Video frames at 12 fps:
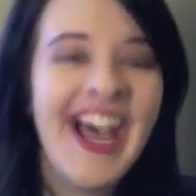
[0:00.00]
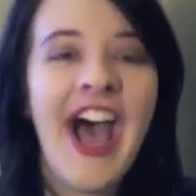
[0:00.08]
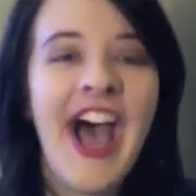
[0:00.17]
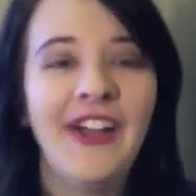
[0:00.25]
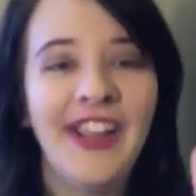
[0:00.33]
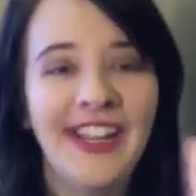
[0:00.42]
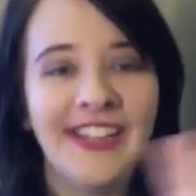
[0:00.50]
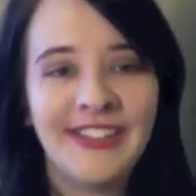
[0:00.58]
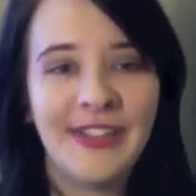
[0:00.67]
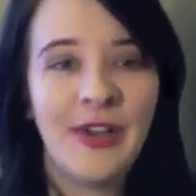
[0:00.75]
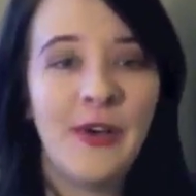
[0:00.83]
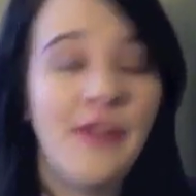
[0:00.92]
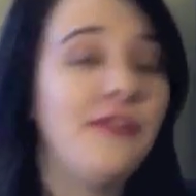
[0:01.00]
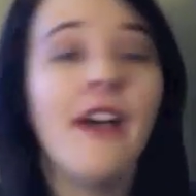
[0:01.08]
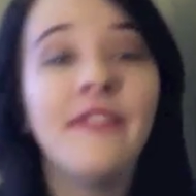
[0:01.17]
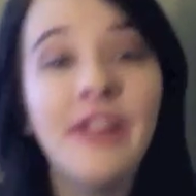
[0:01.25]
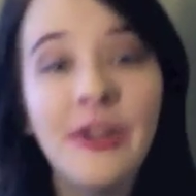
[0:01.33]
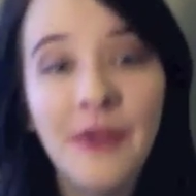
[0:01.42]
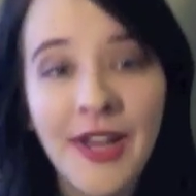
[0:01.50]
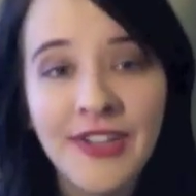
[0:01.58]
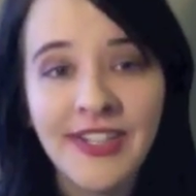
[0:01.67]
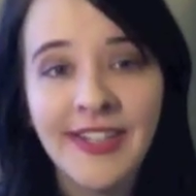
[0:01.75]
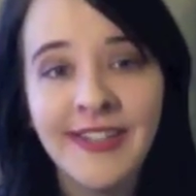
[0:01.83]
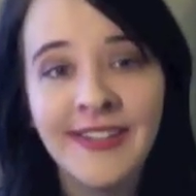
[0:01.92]
All right, so if you have any
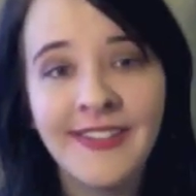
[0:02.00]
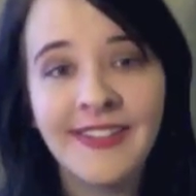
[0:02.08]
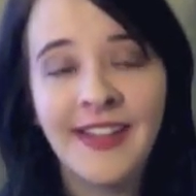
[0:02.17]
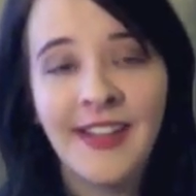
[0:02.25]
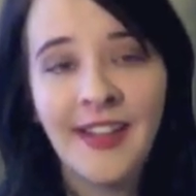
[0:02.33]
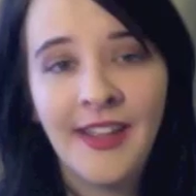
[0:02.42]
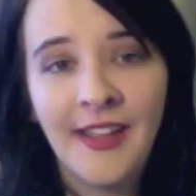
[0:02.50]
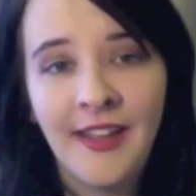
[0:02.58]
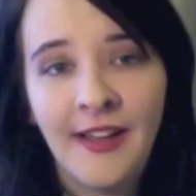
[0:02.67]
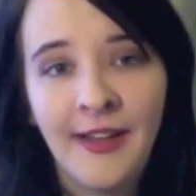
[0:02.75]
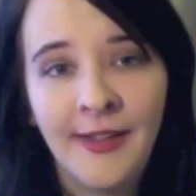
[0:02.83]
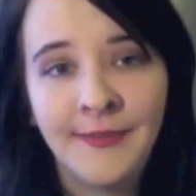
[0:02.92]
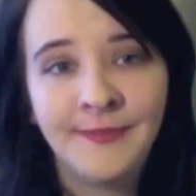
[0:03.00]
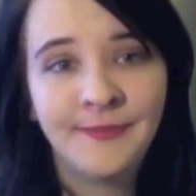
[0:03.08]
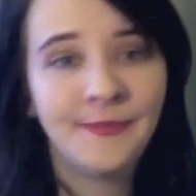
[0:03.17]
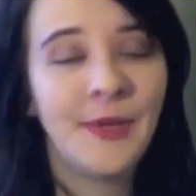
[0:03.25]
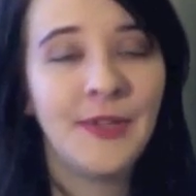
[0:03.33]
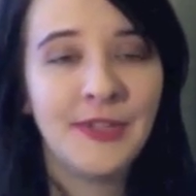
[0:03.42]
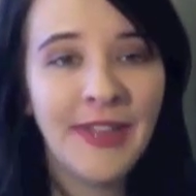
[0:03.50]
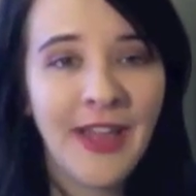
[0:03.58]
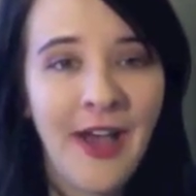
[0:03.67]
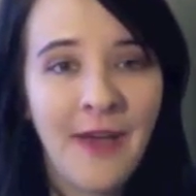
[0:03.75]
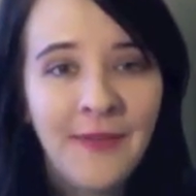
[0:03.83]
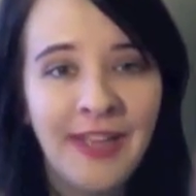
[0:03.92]
questions, post them in the
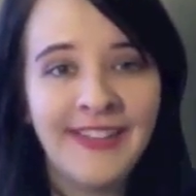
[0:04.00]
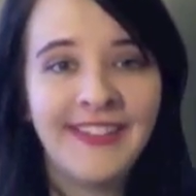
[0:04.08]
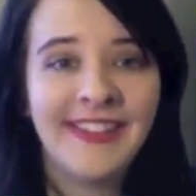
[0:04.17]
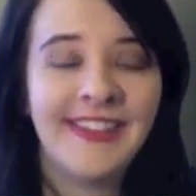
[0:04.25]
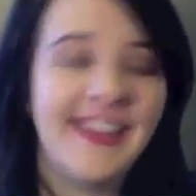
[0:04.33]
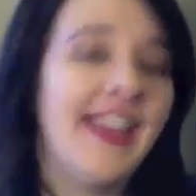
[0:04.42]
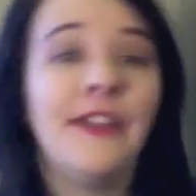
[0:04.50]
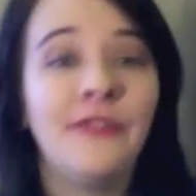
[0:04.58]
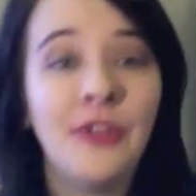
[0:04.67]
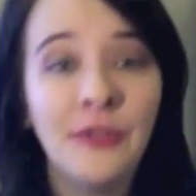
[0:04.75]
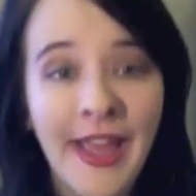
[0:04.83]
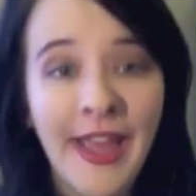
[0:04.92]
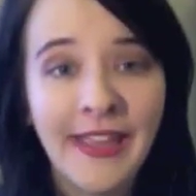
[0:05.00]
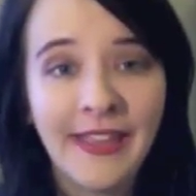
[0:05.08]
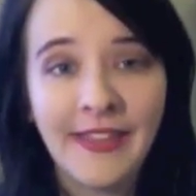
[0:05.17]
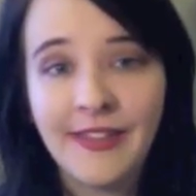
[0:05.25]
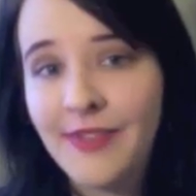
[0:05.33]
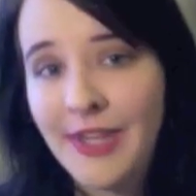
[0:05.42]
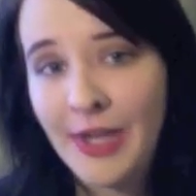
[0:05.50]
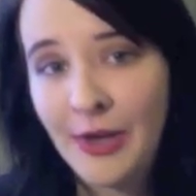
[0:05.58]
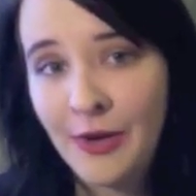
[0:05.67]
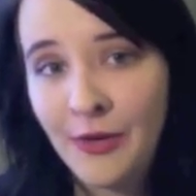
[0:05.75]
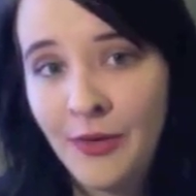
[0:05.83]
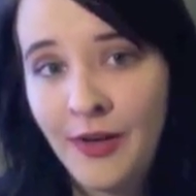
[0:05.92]
comments, and if you like this
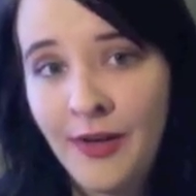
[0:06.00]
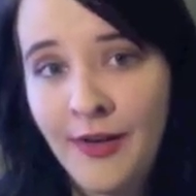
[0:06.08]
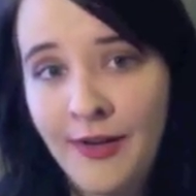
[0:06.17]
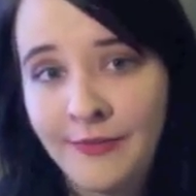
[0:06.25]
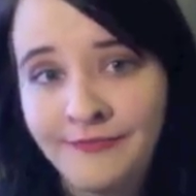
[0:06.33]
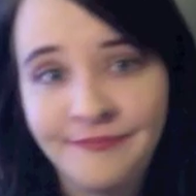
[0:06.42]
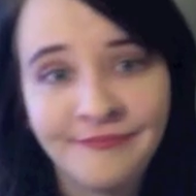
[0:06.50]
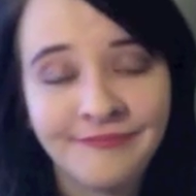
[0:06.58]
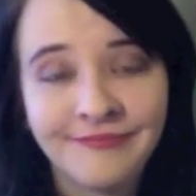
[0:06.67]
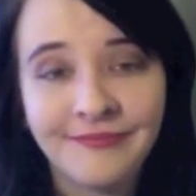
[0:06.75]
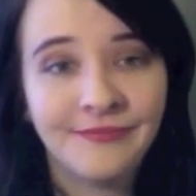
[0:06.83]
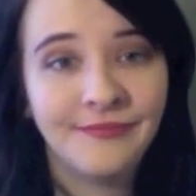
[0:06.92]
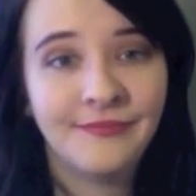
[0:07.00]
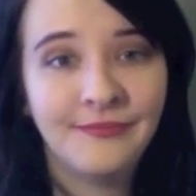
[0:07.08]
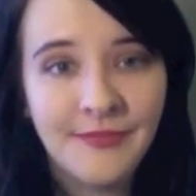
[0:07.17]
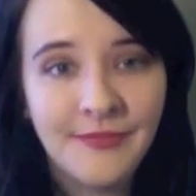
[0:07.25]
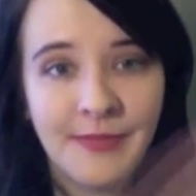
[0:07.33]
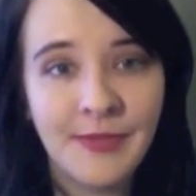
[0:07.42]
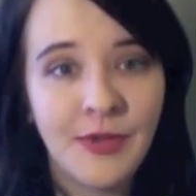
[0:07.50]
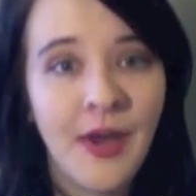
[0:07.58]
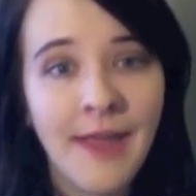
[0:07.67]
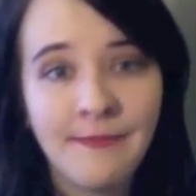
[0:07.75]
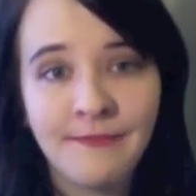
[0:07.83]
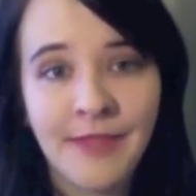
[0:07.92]
video,
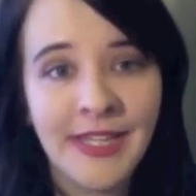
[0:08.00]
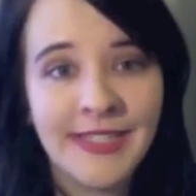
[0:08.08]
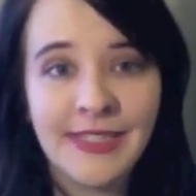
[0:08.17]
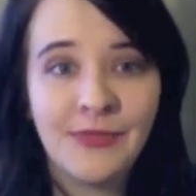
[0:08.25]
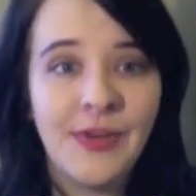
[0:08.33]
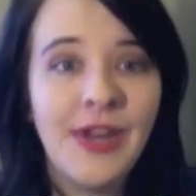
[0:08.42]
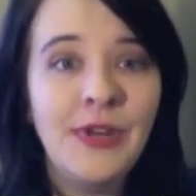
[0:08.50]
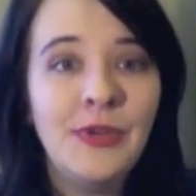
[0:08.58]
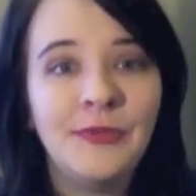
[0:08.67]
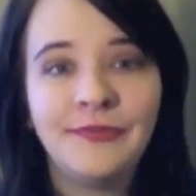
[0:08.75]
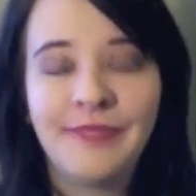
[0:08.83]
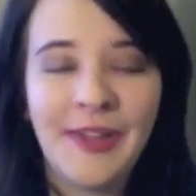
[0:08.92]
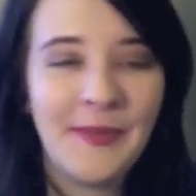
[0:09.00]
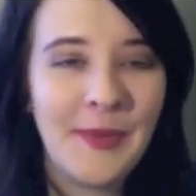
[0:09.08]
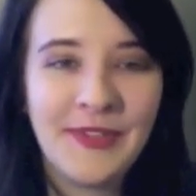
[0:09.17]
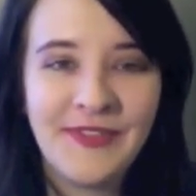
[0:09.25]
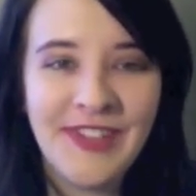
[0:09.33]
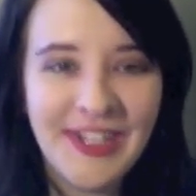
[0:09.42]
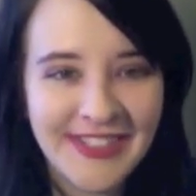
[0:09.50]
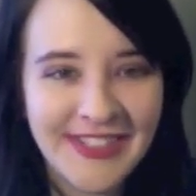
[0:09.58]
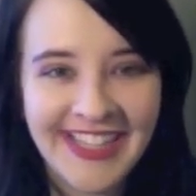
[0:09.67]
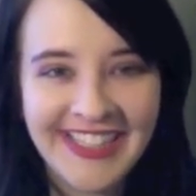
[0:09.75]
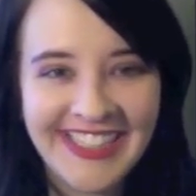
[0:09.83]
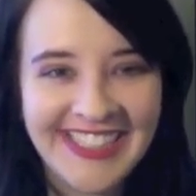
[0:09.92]
subscribe, because that's what I do. I post videos
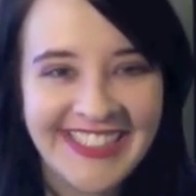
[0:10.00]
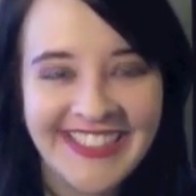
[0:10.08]
like this.